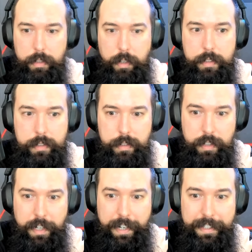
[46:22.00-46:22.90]
that's the
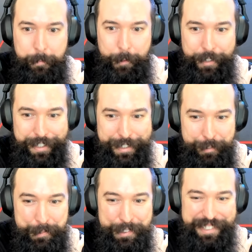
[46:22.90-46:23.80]
right point to
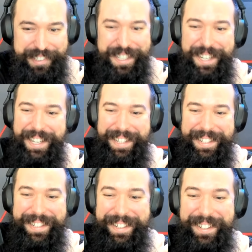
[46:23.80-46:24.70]
push. Yeah.
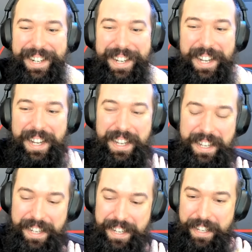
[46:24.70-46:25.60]
You know,
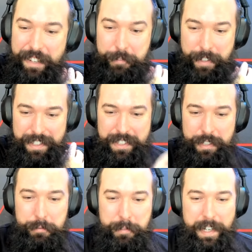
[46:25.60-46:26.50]
uh, once you
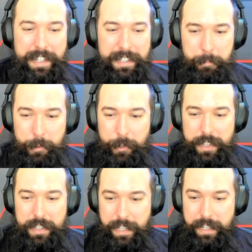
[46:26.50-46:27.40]
find a
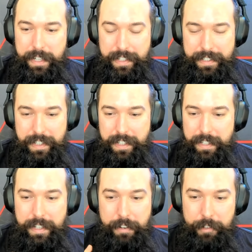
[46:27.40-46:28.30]
point like that,
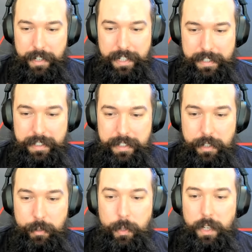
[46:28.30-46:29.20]
never let it
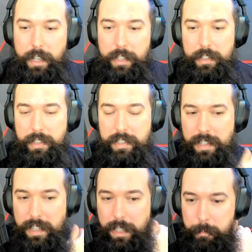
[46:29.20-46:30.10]
go. Just
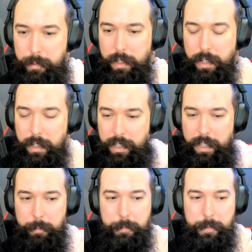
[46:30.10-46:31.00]
keep
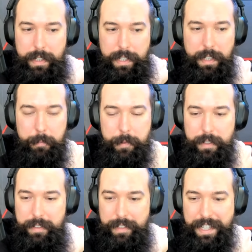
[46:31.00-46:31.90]
keep keep
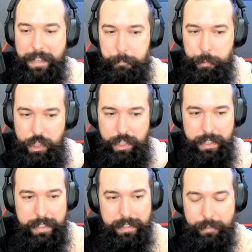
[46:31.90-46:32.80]
keep pushing
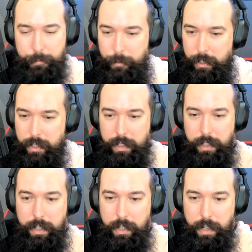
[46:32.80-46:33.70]
it for
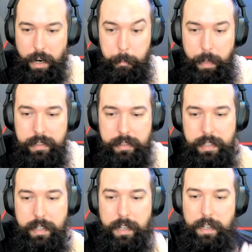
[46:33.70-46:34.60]
a month
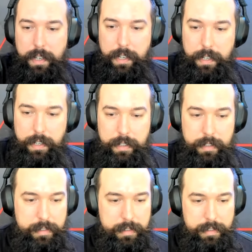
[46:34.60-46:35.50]
and
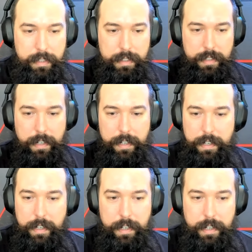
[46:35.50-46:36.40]
things are
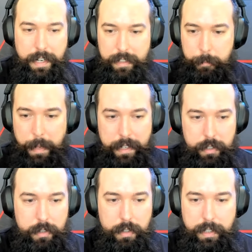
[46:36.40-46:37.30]
gonna get
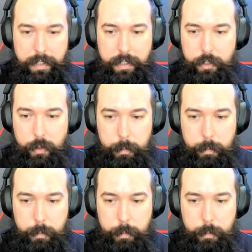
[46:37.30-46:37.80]
better in your